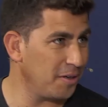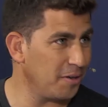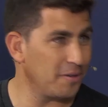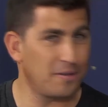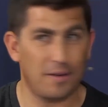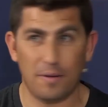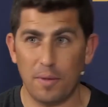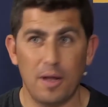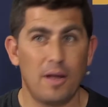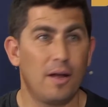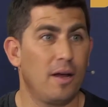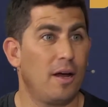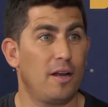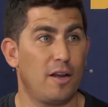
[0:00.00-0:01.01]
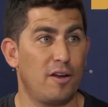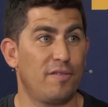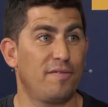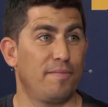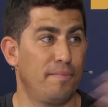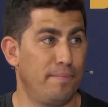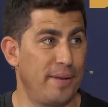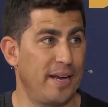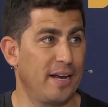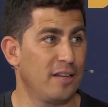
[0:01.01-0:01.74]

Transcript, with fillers: know, to um, a lot of big